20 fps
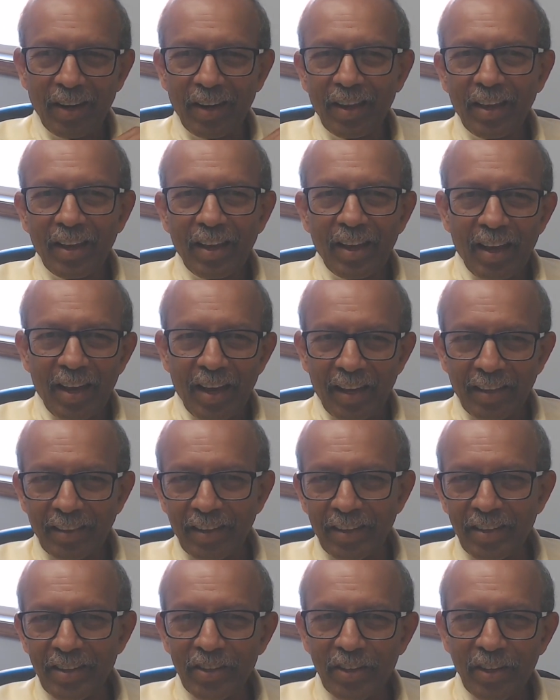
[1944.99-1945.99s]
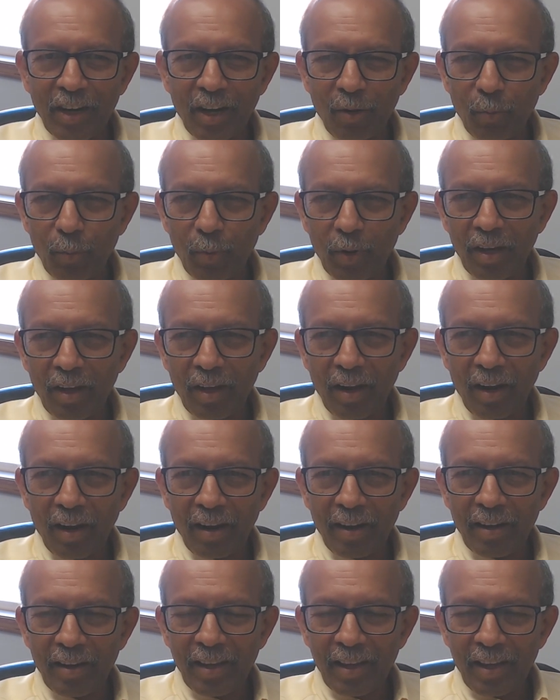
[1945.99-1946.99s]
and the digital world
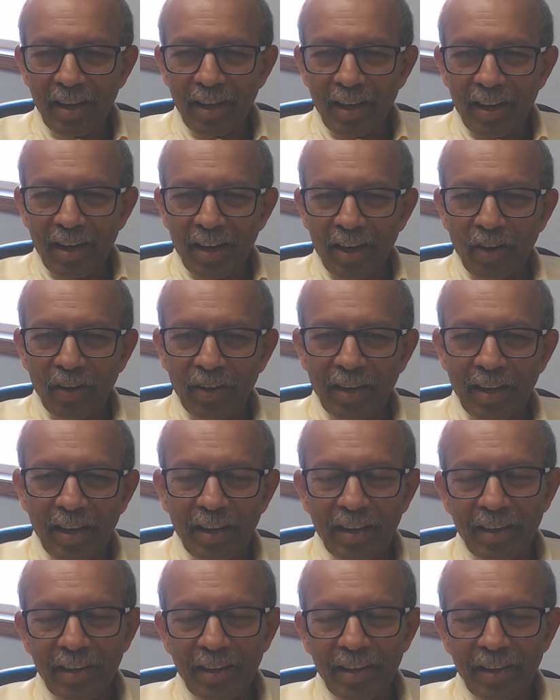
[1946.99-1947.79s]
okay